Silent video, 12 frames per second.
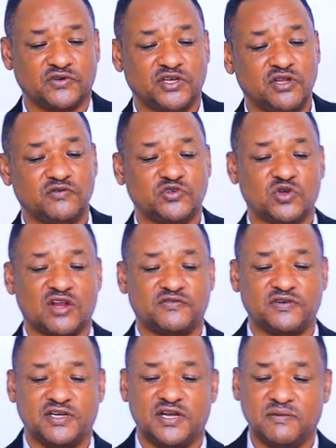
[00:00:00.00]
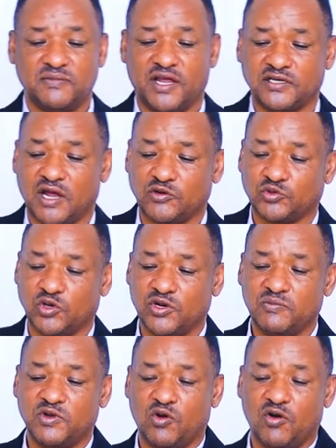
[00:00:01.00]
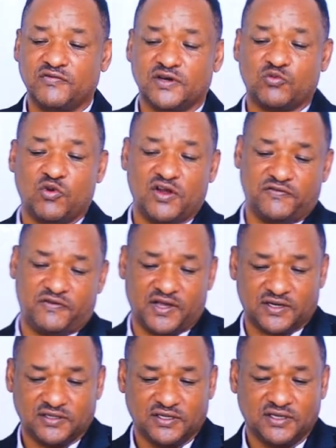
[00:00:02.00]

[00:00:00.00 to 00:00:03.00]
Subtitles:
individual freedom and autonomy over welfare.